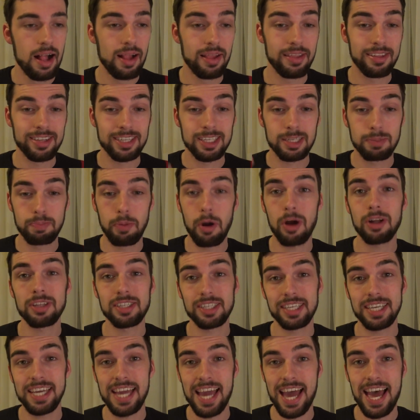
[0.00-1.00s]
The
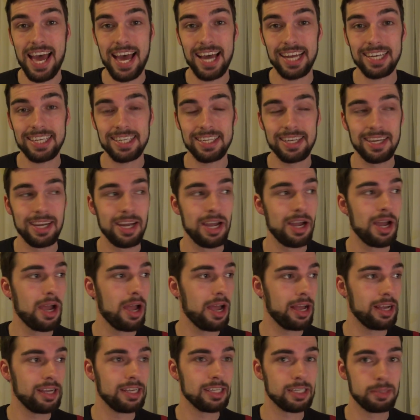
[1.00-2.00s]
spots he had,
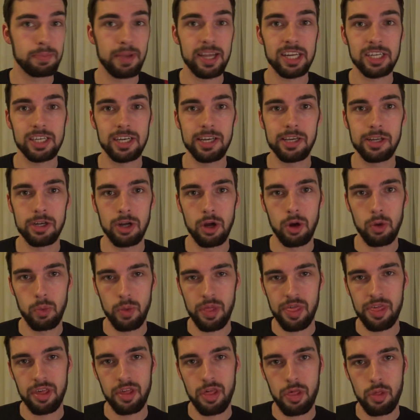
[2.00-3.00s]
especially, you know,
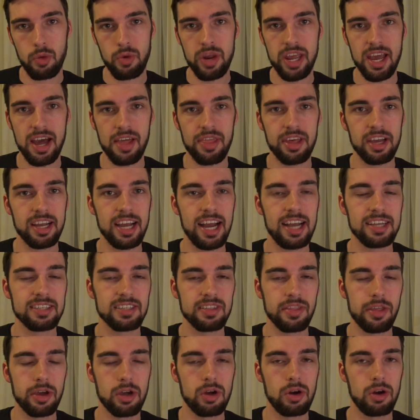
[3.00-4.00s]
with the 3 other guys
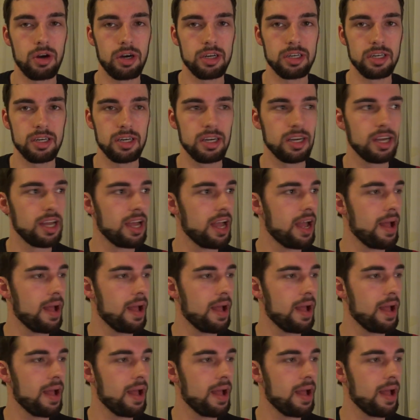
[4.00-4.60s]
in the corner,